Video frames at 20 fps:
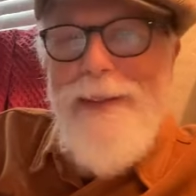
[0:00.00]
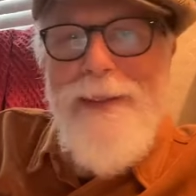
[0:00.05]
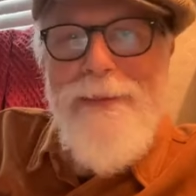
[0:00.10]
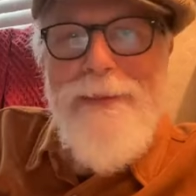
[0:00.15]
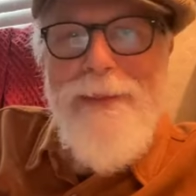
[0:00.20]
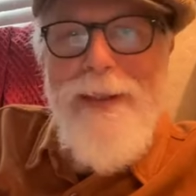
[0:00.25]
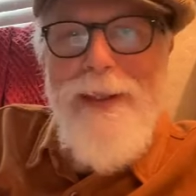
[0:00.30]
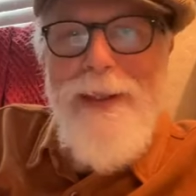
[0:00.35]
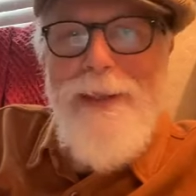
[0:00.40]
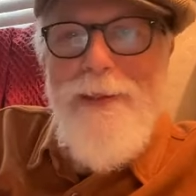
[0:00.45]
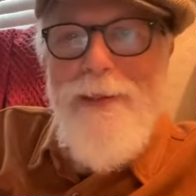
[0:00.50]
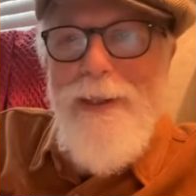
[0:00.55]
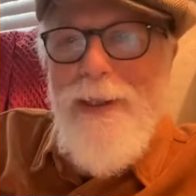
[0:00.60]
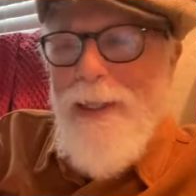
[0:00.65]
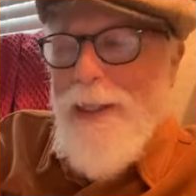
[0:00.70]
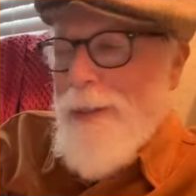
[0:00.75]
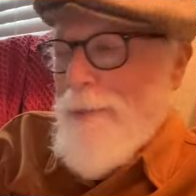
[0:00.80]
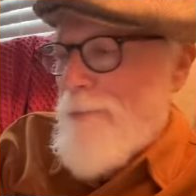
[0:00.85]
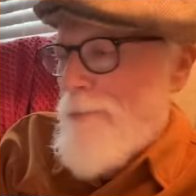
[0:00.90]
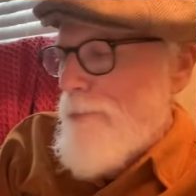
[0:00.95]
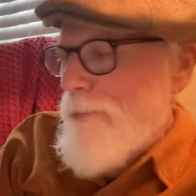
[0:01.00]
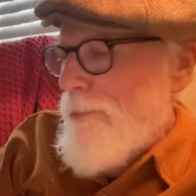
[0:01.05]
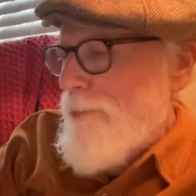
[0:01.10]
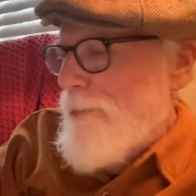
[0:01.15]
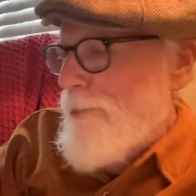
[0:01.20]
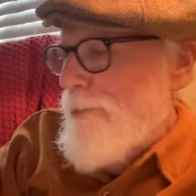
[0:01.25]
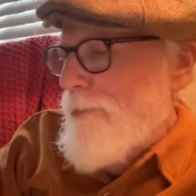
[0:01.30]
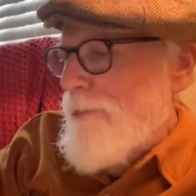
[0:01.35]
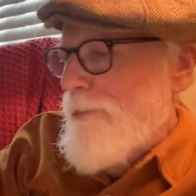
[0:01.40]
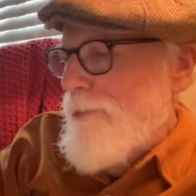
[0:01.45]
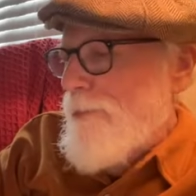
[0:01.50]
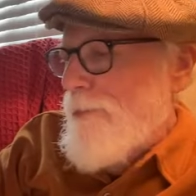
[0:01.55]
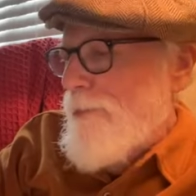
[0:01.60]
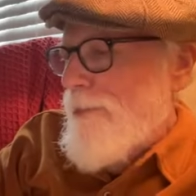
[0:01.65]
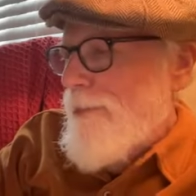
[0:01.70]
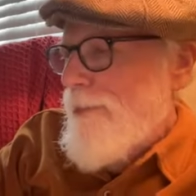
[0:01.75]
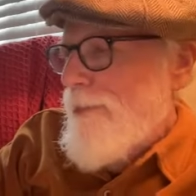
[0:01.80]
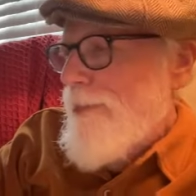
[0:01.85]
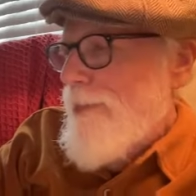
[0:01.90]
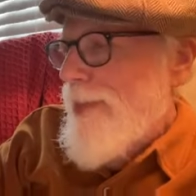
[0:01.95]
finish it up.
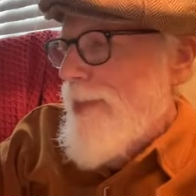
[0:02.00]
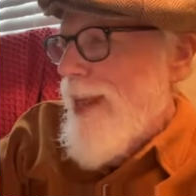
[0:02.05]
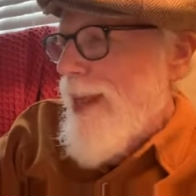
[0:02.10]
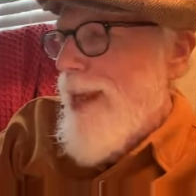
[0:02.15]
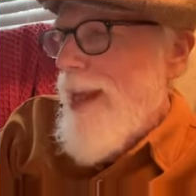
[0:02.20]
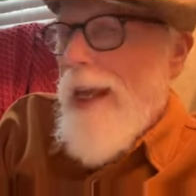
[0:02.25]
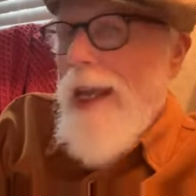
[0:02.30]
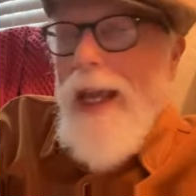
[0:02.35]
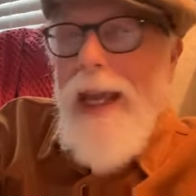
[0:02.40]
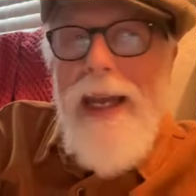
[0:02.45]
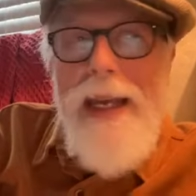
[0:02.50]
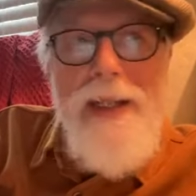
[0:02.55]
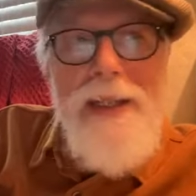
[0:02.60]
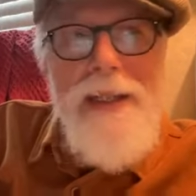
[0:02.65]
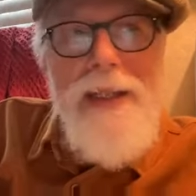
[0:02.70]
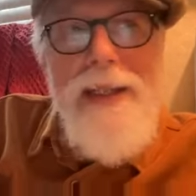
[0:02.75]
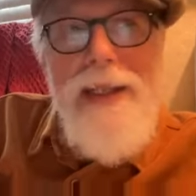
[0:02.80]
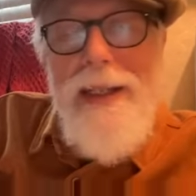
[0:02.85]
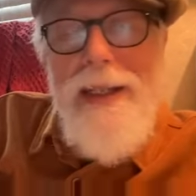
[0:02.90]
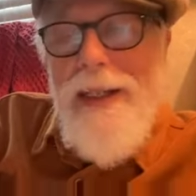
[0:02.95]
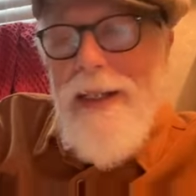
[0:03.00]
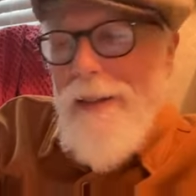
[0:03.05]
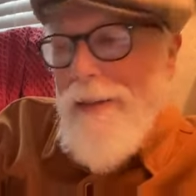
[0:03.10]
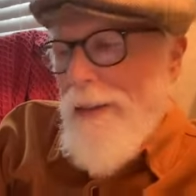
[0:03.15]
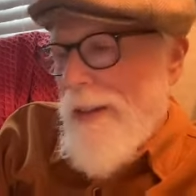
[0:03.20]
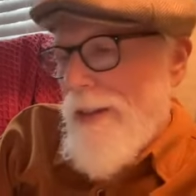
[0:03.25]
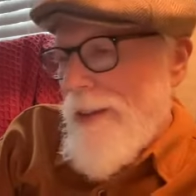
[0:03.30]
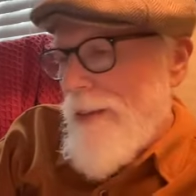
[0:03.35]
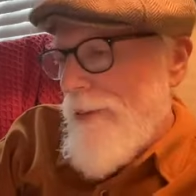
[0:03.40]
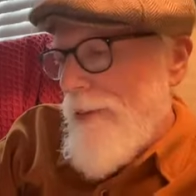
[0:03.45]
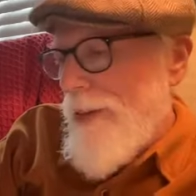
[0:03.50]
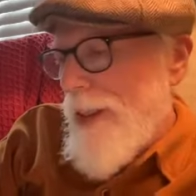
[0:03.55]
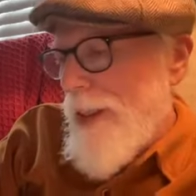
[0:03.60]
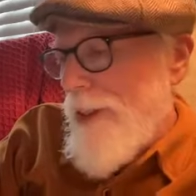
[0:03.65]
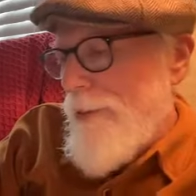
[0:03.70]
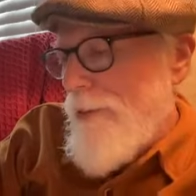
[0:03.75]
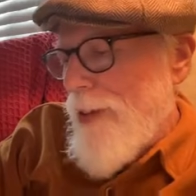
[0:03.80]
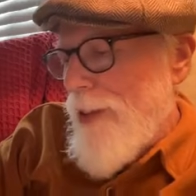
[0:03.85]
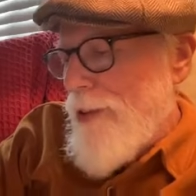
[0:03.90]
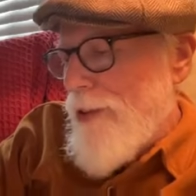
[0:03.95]
And
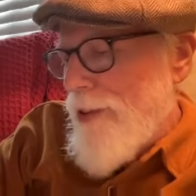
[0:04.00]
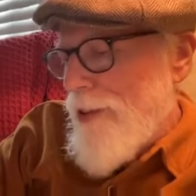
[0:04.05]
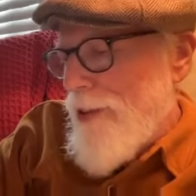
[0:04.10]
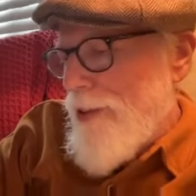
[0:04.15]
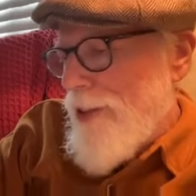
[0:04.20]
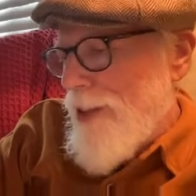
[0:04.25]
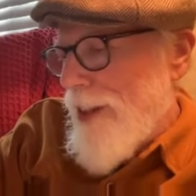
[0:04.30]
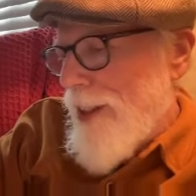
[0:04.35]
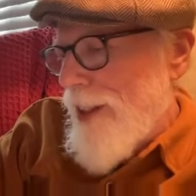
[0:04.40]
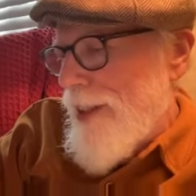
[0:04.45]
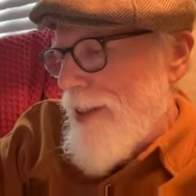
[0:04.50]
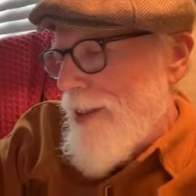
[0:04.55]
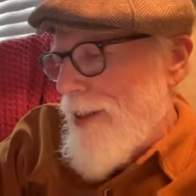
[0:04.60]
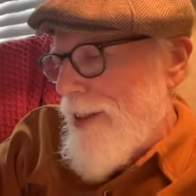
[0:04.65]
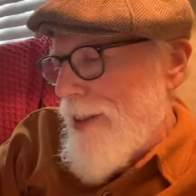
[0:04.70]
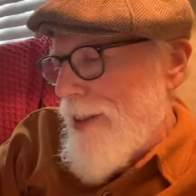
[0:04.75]
in researching it,